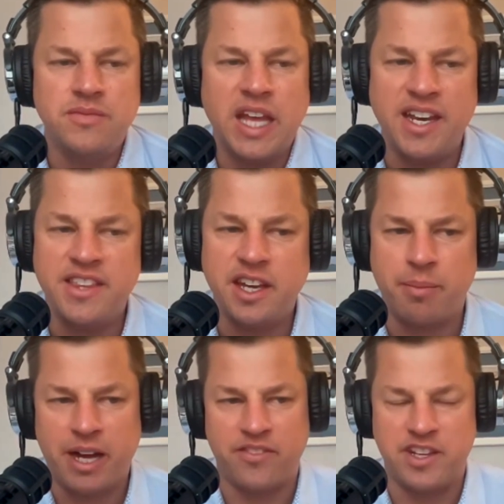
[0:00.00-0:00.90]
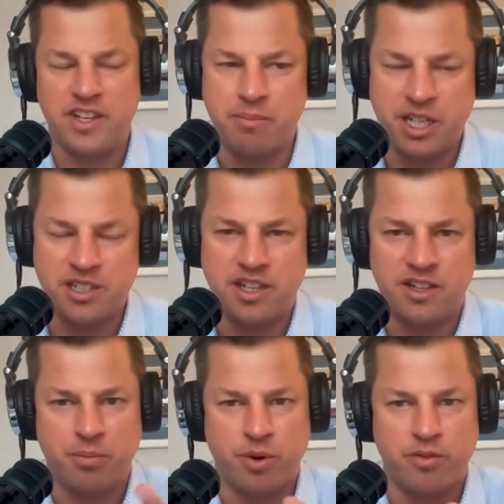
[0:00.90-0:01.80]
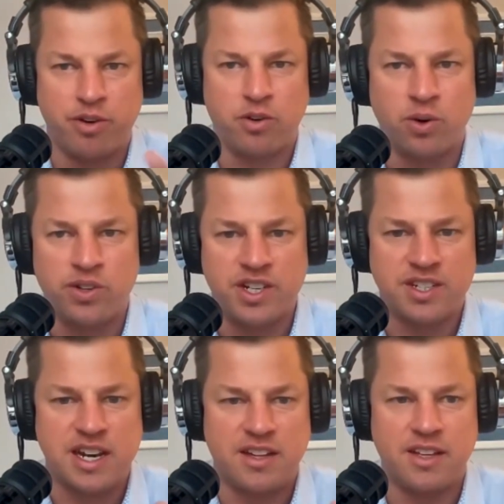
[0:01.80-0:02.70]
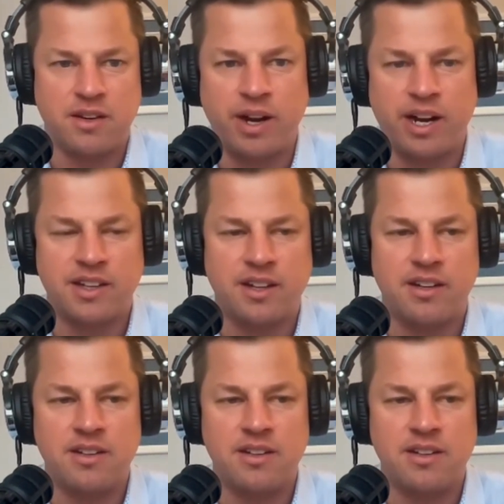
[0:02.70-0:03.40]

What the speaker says: Anything about the amygdala and the prefrontal cortex and how they interact that